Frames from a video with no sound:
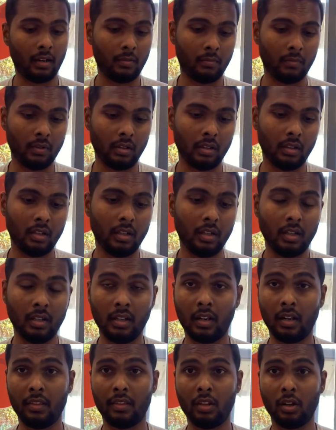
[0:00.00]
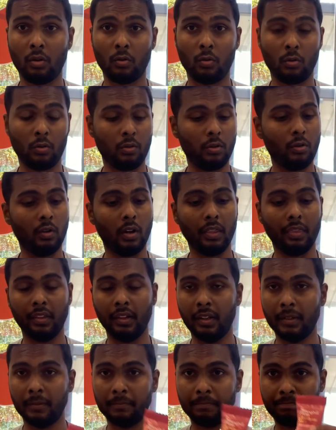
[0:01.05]
Alright guys, what I am going
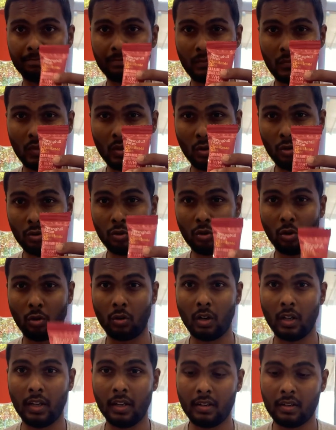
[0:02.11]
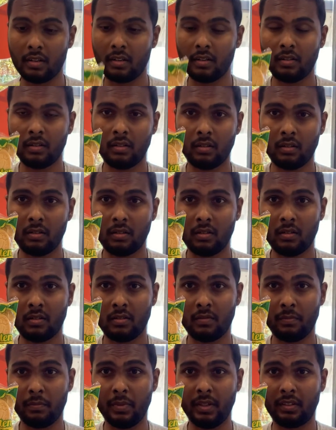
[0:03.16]
to have is a chocolate, biscuits and